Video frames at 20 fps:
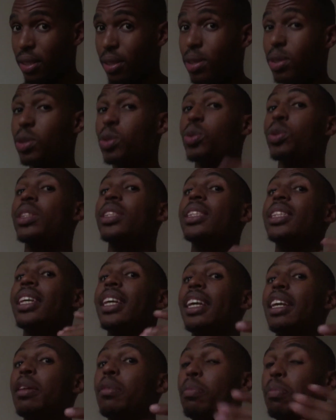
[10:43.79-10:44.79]
So it's a
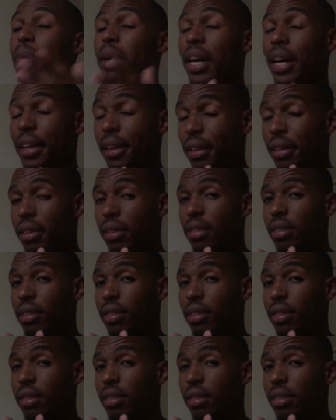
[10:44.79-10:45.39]
rape by